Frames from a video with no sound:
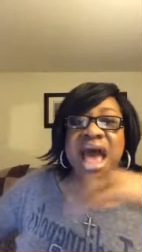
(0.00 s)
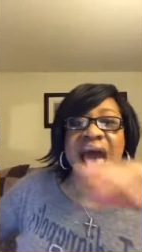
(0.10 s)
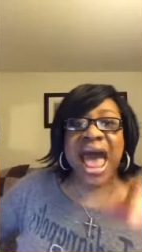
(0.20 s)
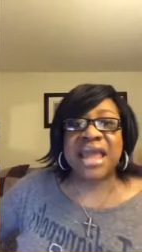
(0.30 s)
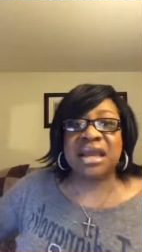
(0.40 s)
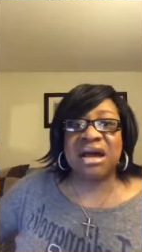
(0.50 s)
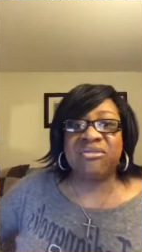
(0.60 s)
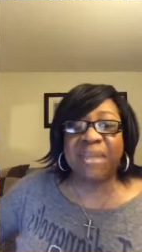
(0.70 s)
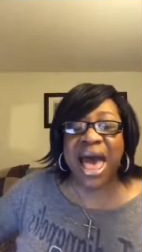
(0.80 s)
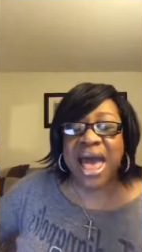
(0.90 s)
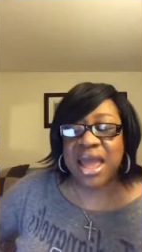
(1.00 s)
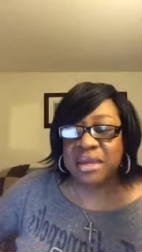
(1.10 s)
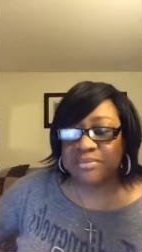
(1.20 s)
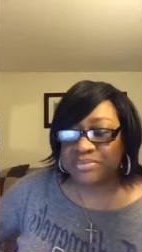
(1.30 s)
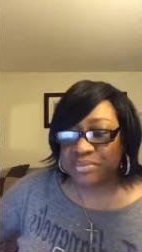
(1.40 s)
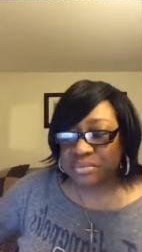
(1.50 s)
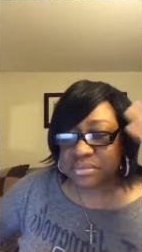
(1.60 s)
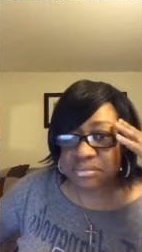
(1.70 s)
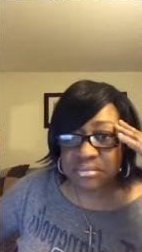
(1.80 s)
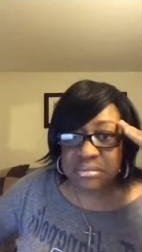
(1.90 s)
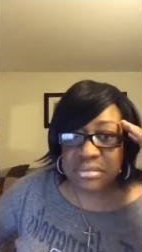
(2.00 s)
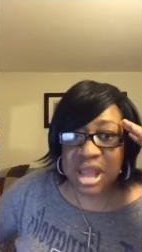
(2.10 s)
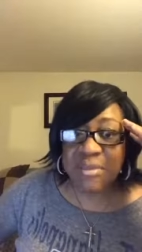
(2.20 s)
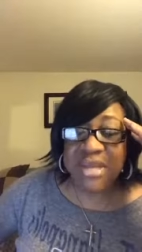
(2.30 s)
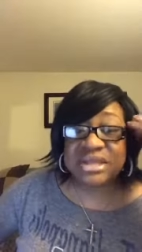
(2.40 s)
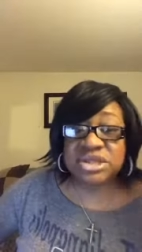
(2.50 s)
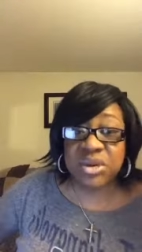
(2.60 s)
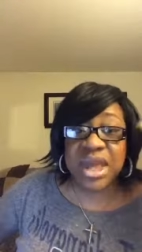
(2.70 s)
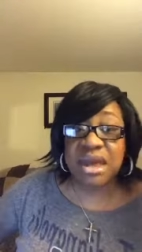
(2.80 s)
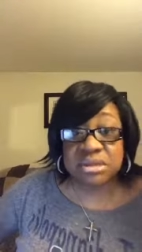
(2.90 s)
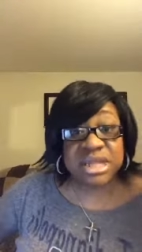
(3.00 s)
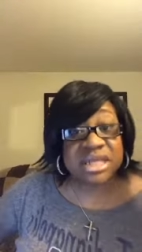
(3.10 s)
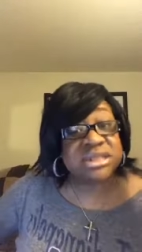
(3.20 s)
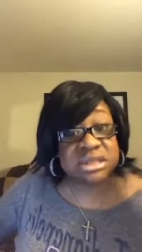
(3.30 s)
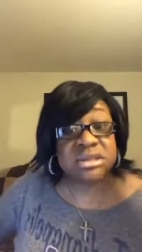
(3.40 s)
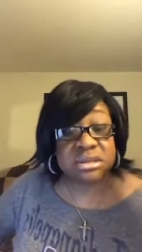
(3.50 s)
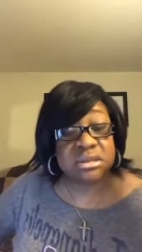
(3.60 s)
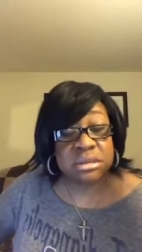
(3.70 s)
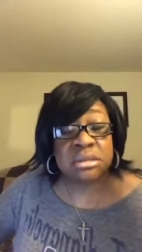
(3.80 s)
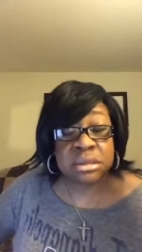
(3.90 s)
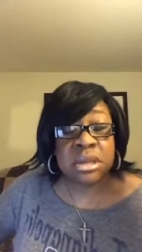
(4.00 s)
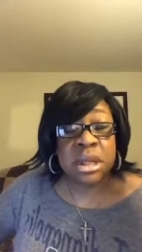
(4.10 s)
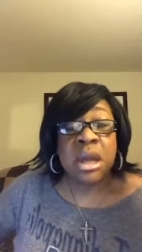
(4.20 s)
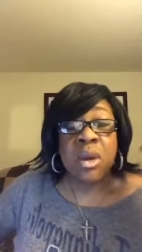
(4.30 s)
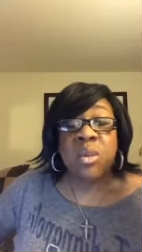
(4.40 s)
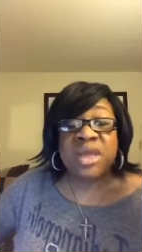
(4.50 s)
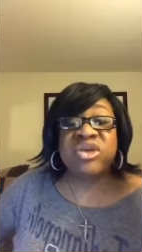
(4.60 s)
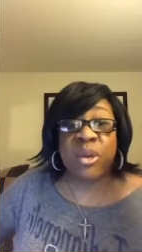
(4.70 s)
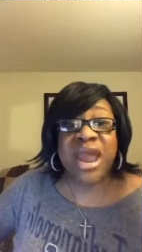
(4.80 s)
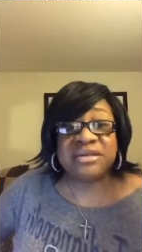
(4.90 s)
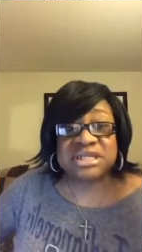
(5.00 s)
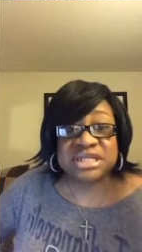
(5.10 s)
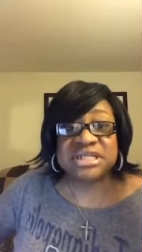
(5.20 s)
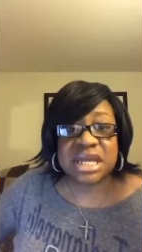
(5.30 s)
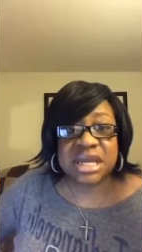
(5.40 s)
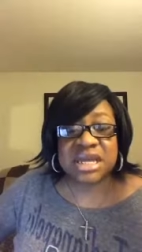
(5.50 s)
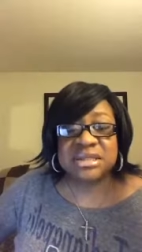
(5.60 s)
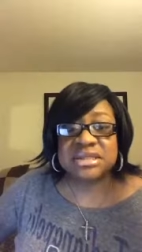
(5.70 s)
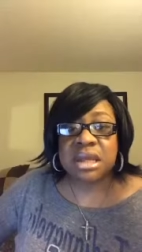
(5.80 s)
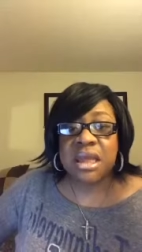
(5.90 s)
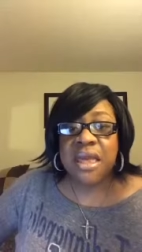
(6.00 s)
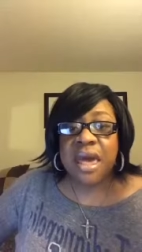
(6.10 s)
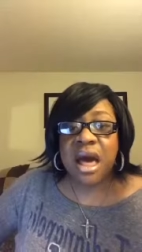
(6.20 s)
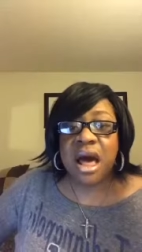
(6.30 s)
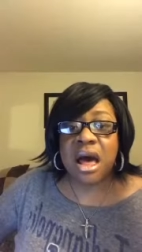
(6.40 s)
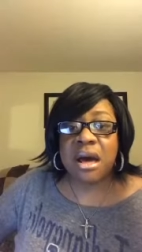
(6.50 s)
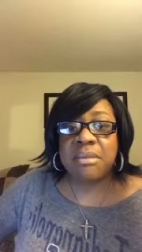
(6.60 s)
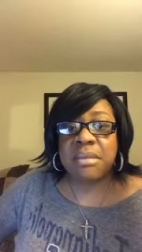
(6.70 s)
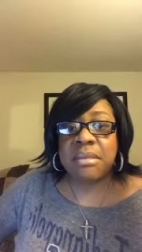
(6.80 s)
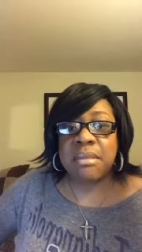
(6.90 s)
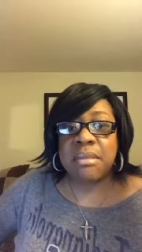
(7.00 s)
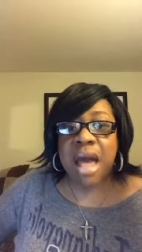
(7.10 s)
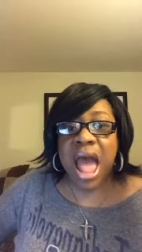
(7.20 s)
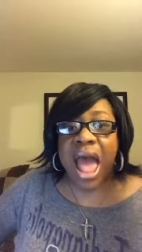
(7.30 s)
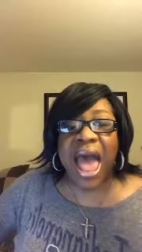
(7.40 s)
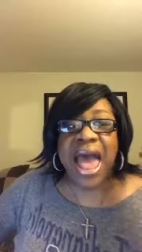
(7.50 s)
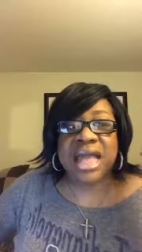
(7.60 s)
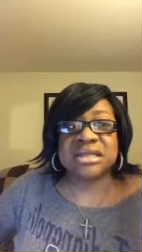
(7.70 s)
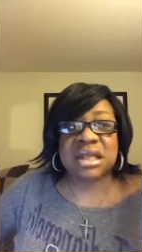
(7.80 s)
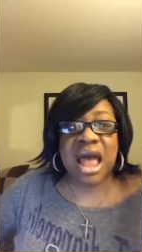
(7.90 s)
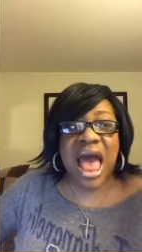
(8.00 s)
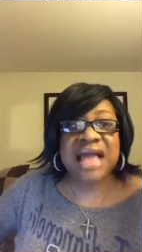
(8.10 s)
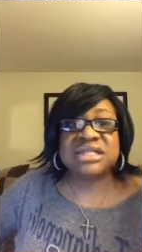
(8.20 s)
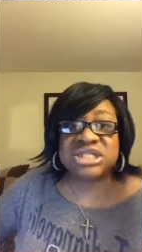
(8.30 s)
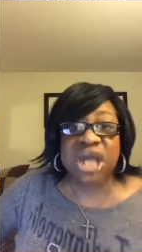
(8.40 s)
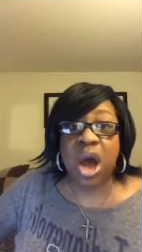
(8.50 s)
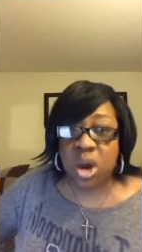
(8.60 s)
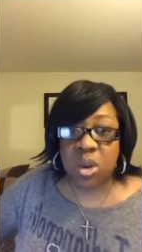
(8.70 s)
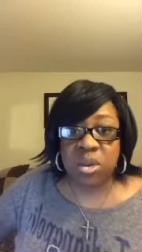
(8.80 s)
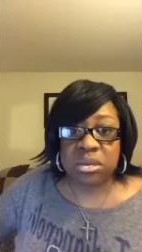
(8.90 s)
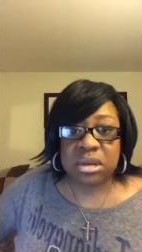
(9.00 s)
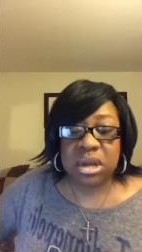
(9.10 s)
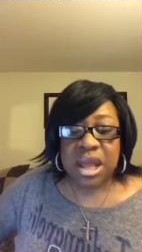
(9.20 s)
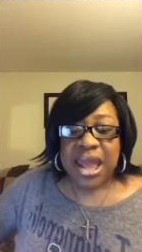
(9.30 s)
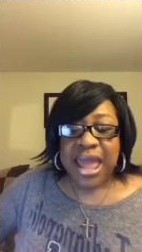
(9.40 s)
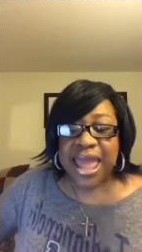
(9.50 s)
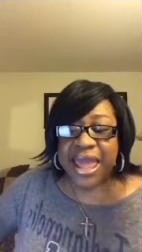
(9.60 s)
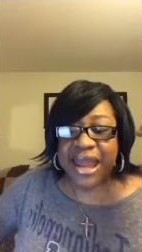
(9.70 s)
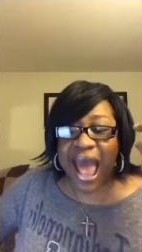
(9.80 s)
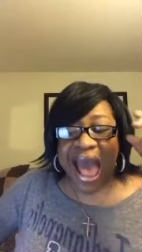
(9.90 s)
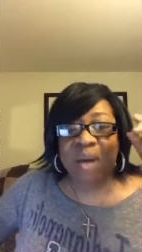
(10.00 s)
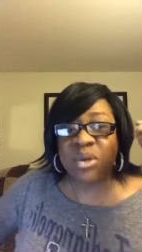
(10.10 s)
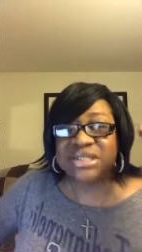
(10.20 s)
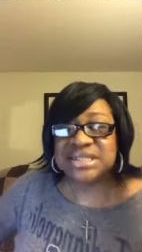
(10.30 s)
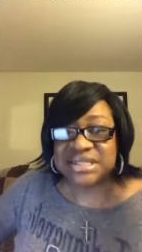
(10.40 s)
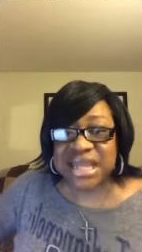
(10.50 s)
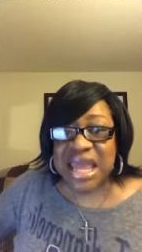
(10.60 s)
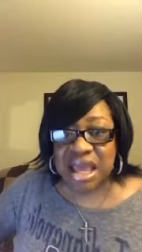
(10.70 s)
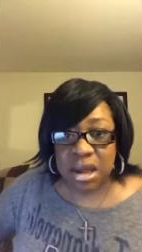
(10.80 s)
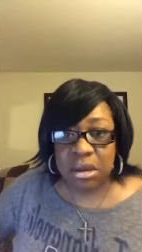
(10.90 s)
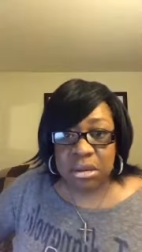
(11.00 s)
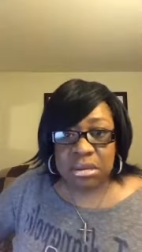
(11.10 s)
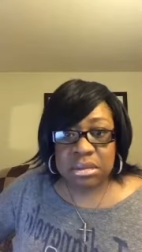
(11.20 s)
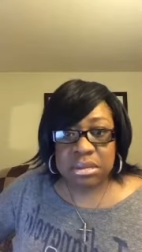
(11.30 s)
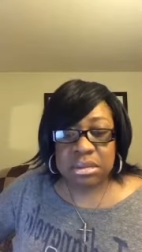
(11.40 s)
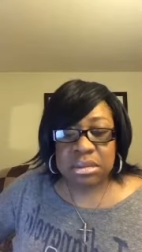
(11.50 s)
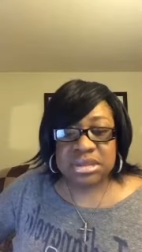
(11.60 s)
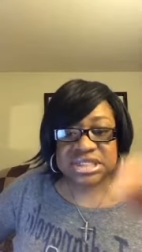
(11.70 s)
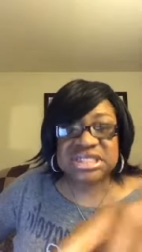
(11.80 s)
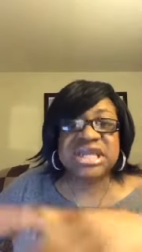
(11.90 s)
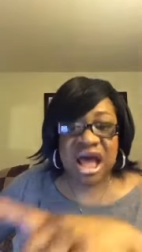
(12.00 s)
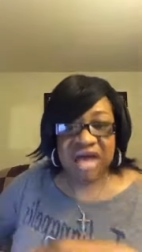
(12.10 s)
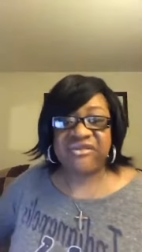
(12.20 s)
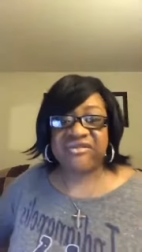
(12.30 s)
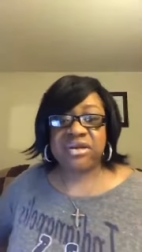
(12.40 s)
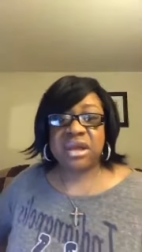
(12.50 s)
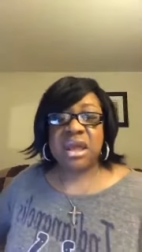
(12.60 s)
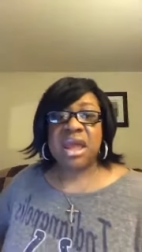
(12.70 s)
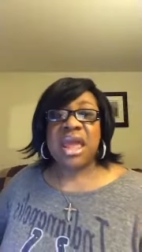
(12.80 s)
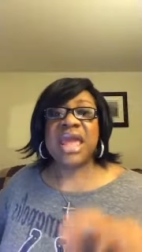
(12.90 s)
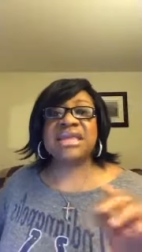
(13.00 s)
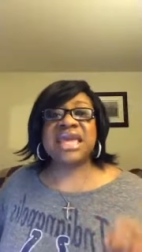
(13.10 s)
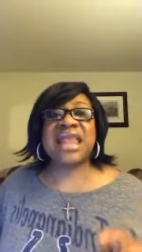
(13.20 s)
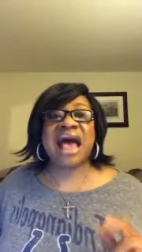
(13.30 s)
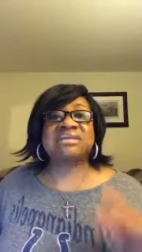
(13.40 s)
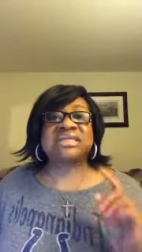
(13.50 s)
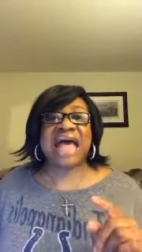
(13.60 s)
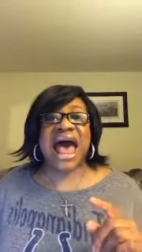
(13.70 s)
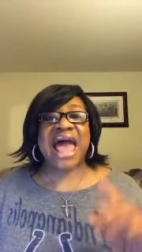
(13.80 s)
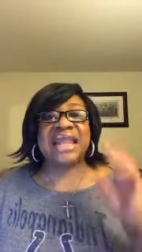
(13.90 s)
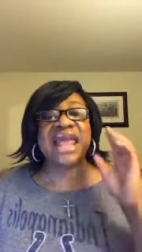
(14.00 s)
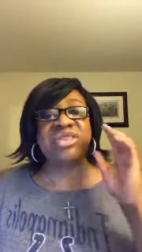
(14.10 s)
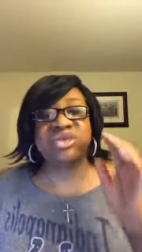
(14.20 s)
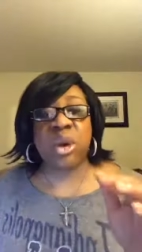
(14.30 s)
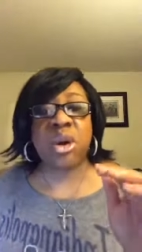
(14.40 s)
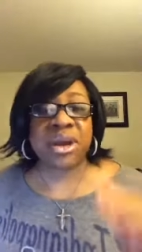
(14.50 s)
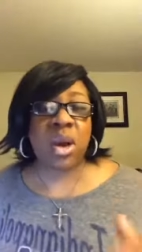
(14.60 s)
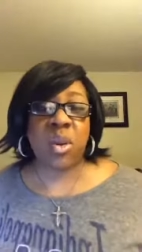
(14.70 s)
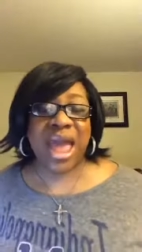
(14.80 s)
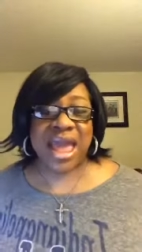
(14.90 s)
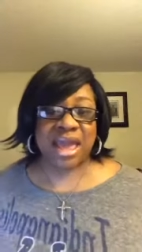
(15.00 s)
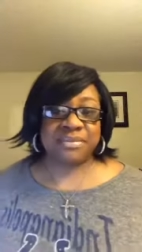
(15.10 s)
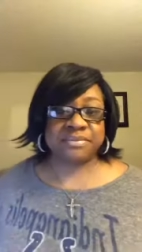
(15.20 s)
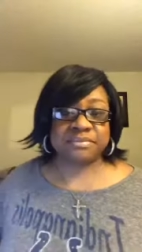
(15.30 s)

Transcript: the height of my mental illness with Graves' disease, I stole. And I would steal stuff and get outside and throw it away.